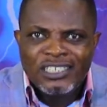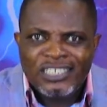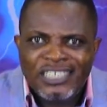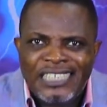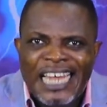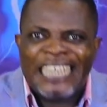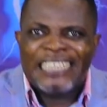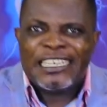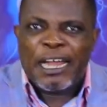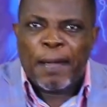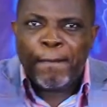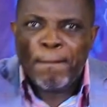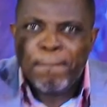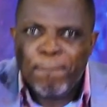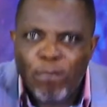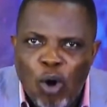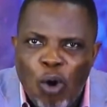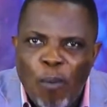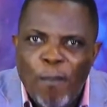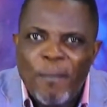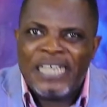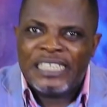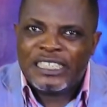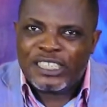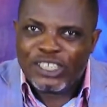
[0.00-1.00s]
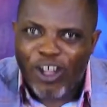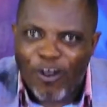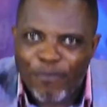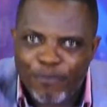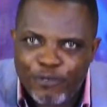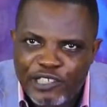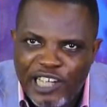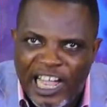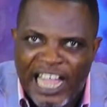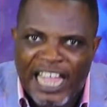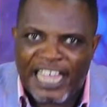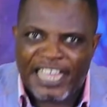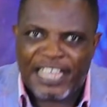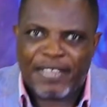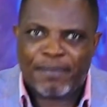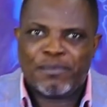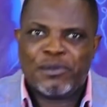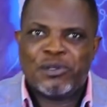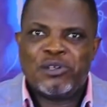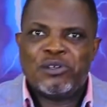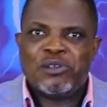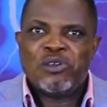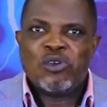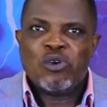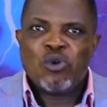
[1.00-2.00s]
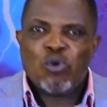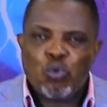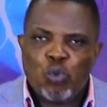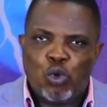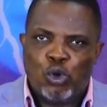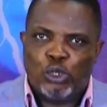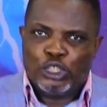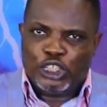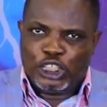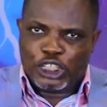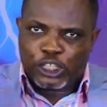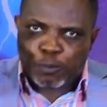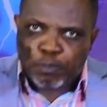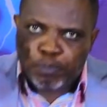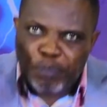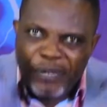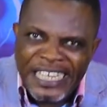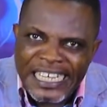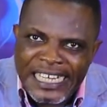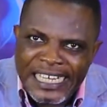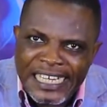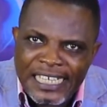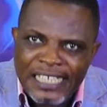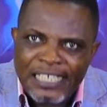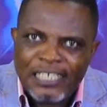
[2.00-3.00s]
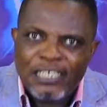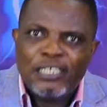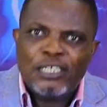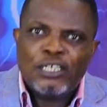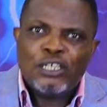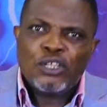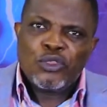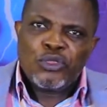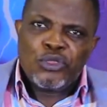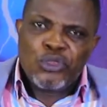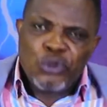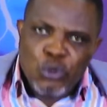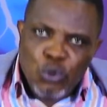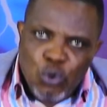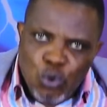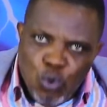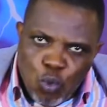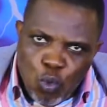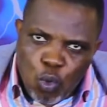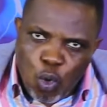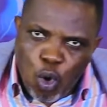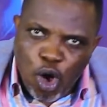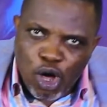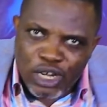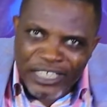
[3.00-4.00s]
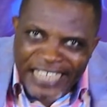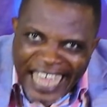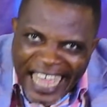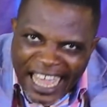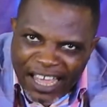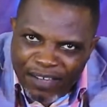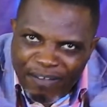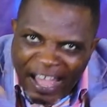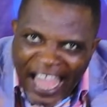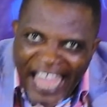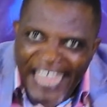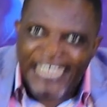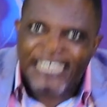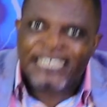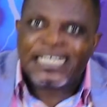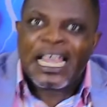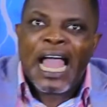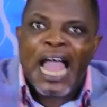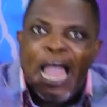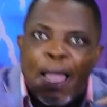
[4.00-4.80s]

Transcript: that moment of time, will speak through whatever is